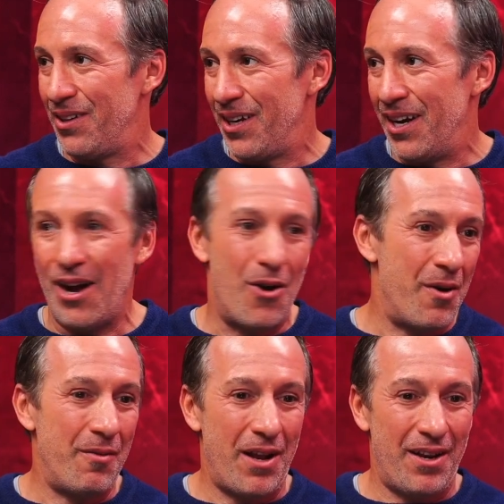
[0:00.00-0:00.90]
You know,
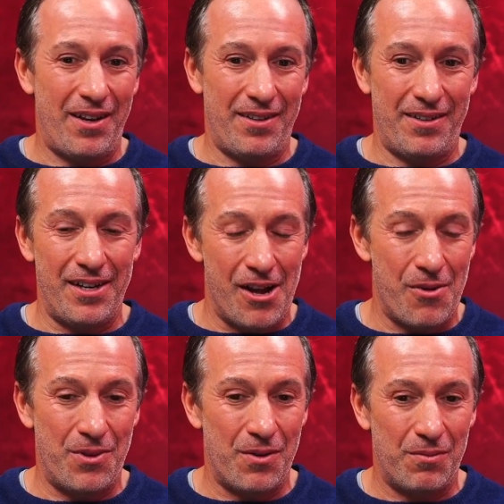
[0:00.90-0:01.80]
and you
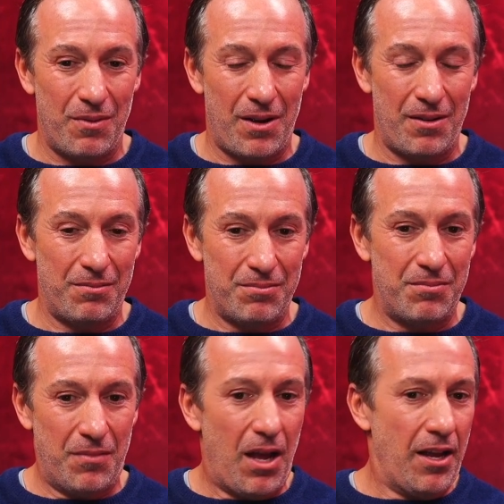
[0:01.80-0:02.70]
know,
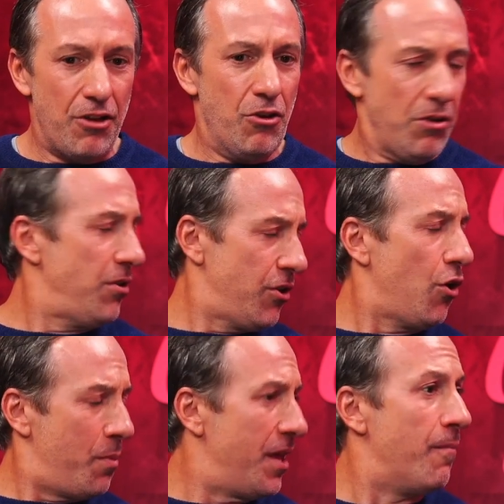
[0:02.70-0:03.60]
you can
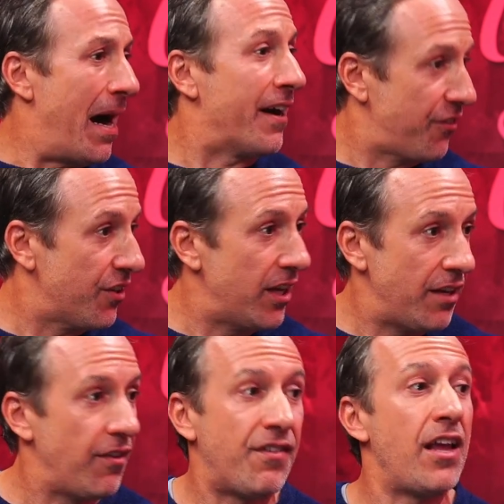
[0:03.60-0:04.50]
open that modestly. It
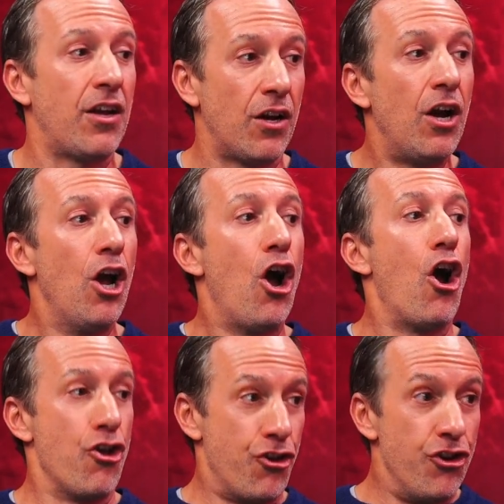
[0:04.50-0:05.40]
doesn't take
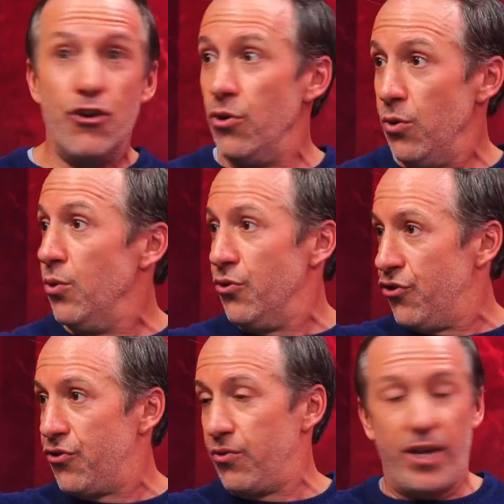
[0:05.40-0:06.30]
a
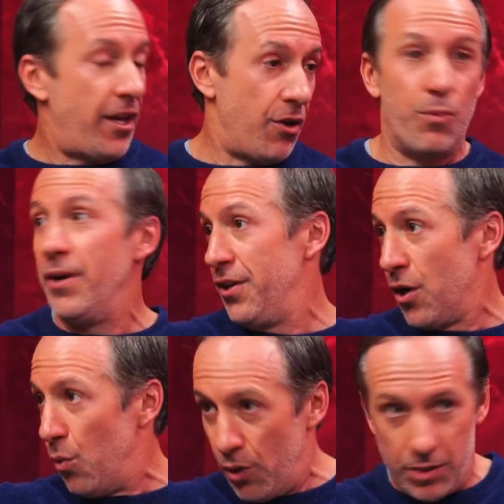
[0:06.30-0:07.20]
huge, like you're building
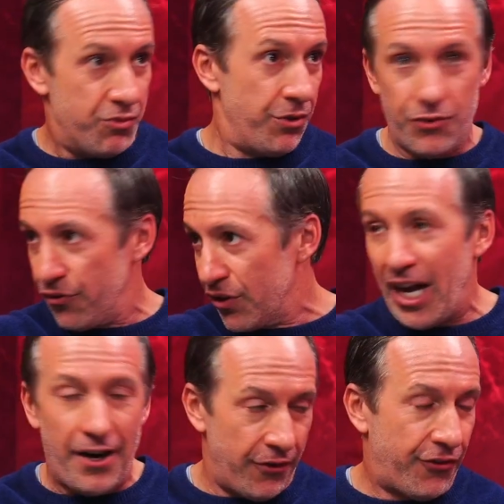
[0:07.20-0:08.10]
a Warner Brothers
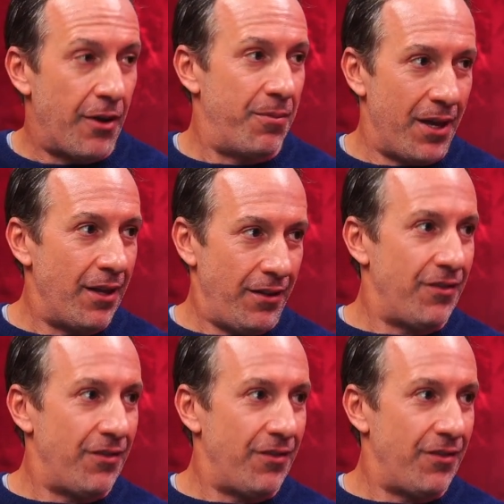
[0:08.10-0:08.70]
lot or something.